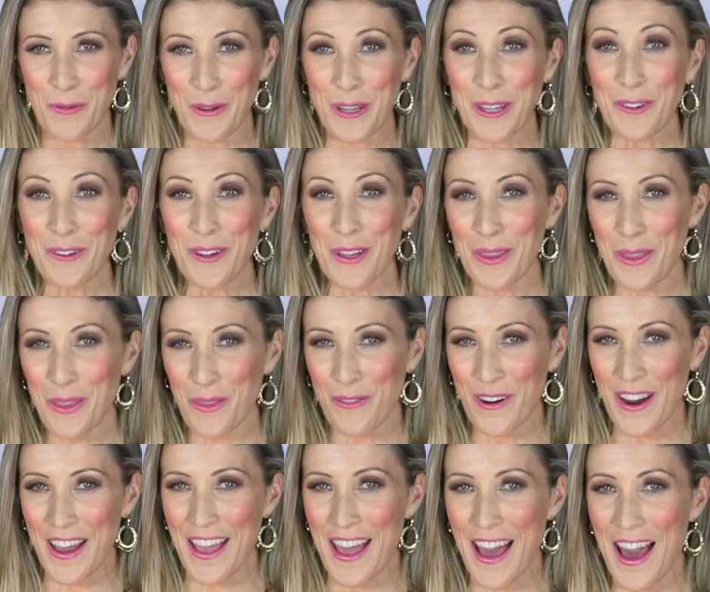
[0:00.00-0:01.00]
we look at
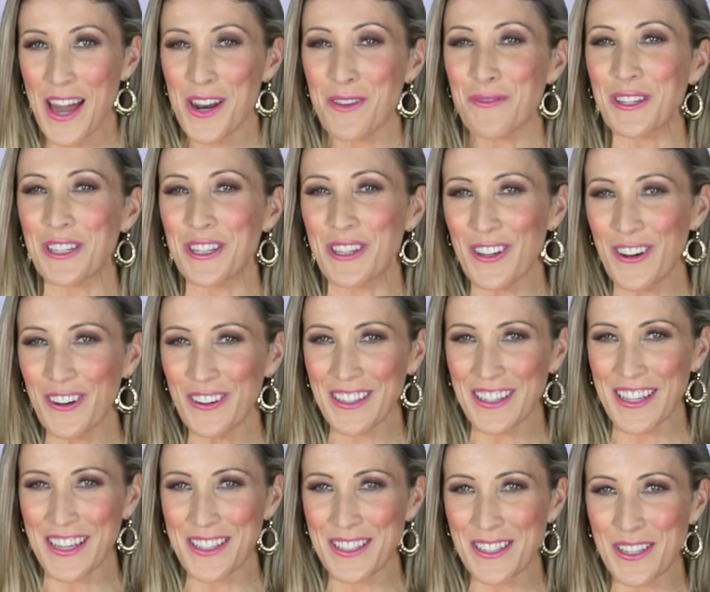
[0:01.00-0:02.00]
three out of a long
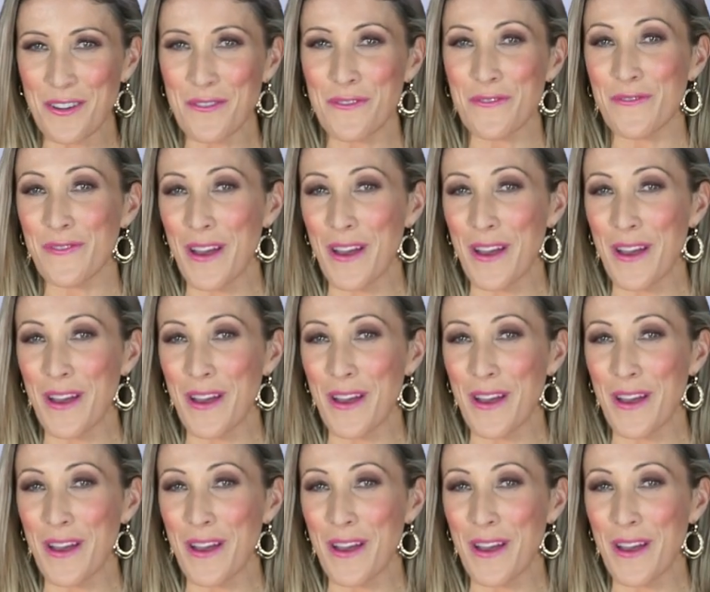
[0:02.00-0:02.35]
list of